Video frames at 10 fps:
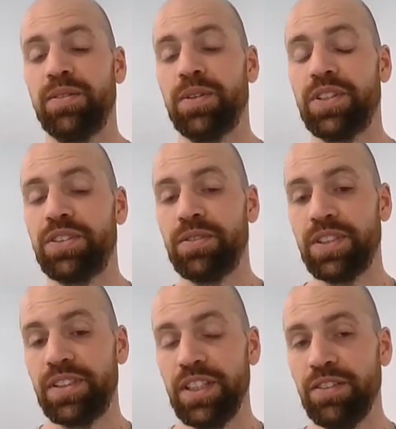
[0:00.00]
which
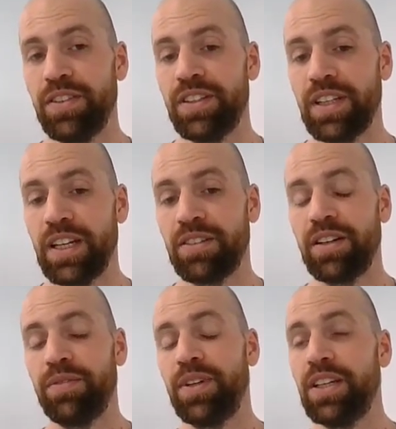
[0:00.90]
received the
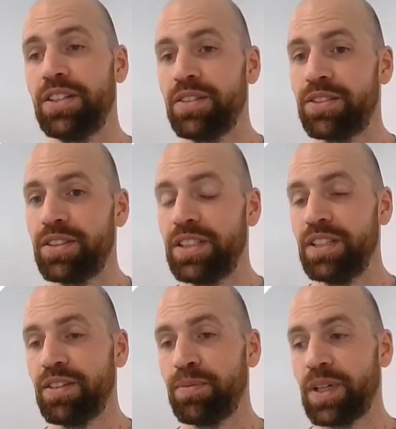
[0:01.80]
telegram into its
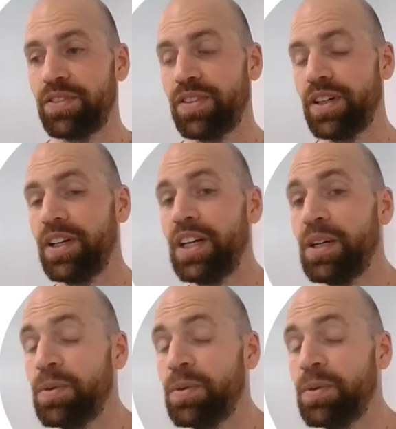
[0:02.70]
receiving buffer,